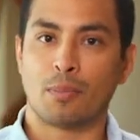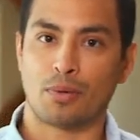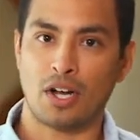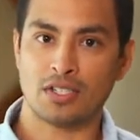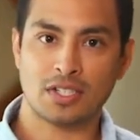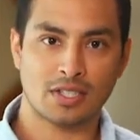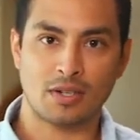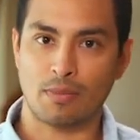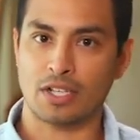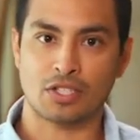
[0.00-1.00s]
Projects that
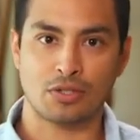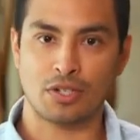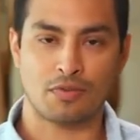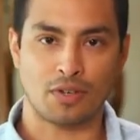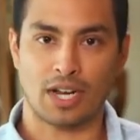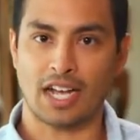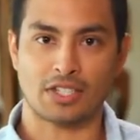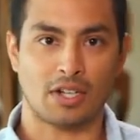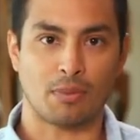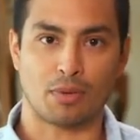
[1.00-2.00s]
are best suited for an
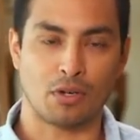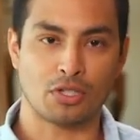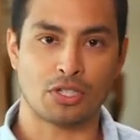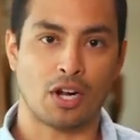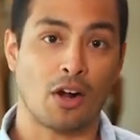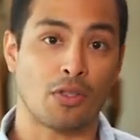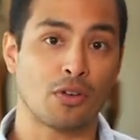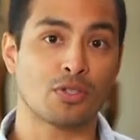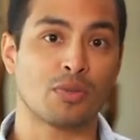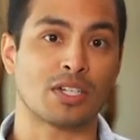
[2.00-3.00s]
agile approach are
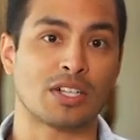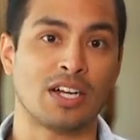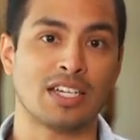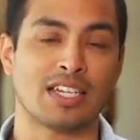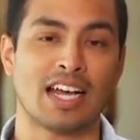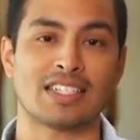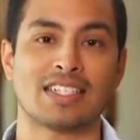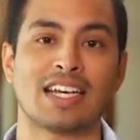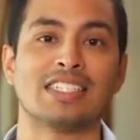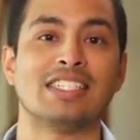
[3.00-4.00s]
those where the client has
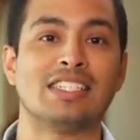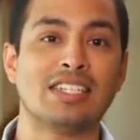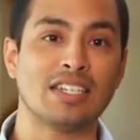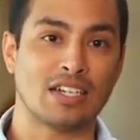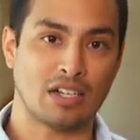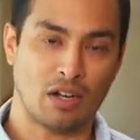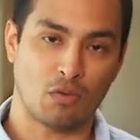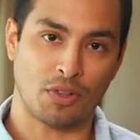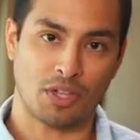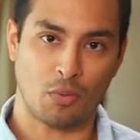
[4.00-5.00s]
an idea of
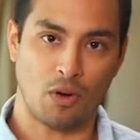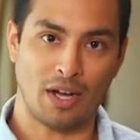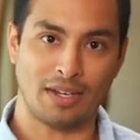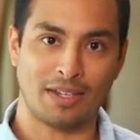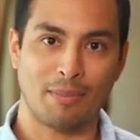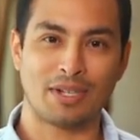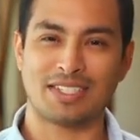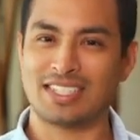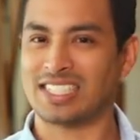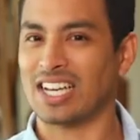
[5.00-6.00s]
what they want,
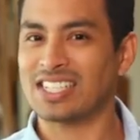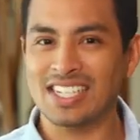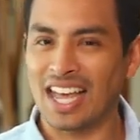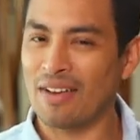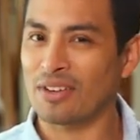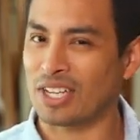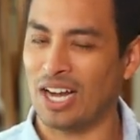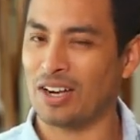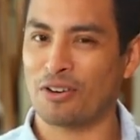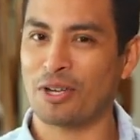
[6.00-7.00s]
but doesn't have a
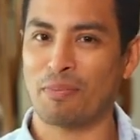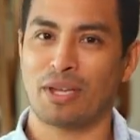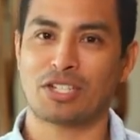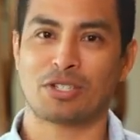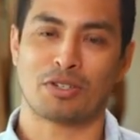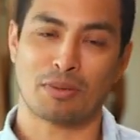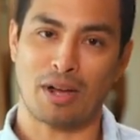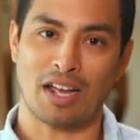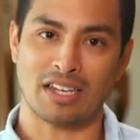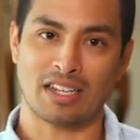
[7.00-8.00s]
concrete picture in
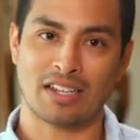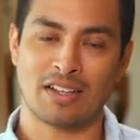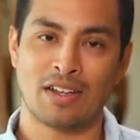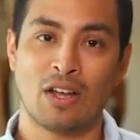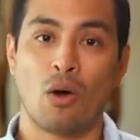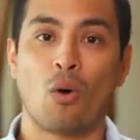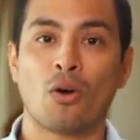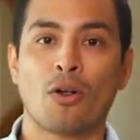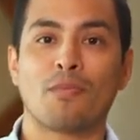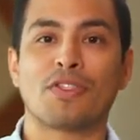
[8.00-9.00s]
mind.
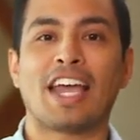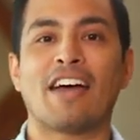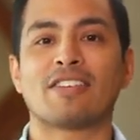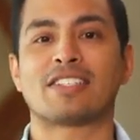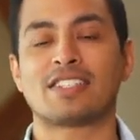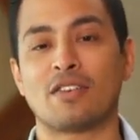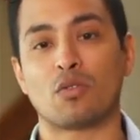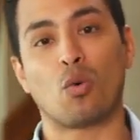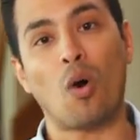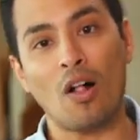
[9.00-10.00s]
Or they have a set
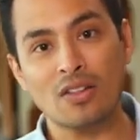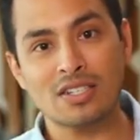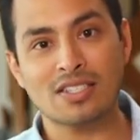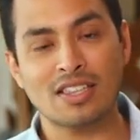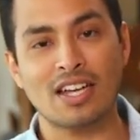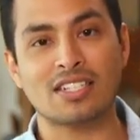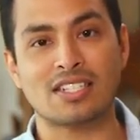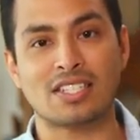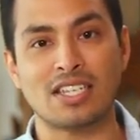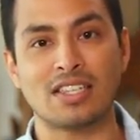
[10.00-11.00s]
of qualities they'd like to
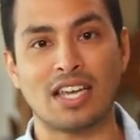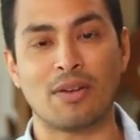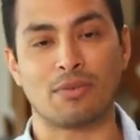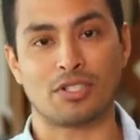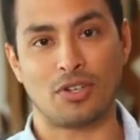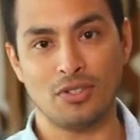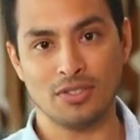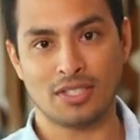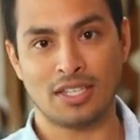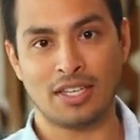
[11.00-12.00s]
see in the end
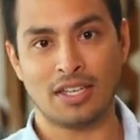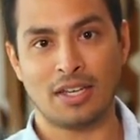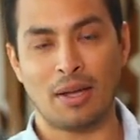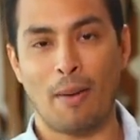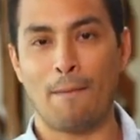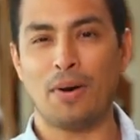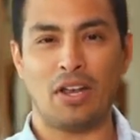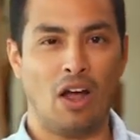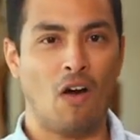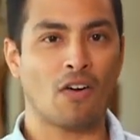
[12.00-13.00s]
result,
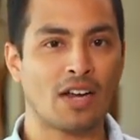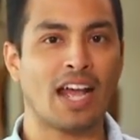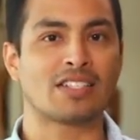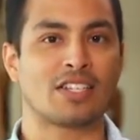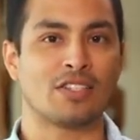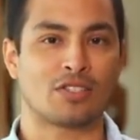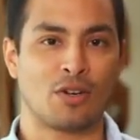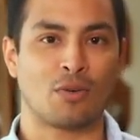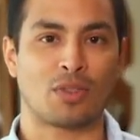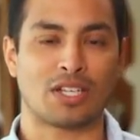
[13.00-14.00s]
but aren't as
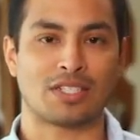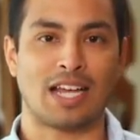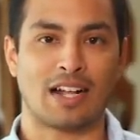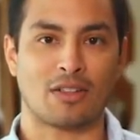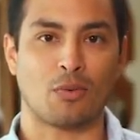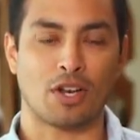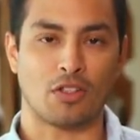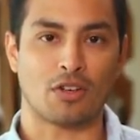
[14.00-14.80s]
concerned with exactly what it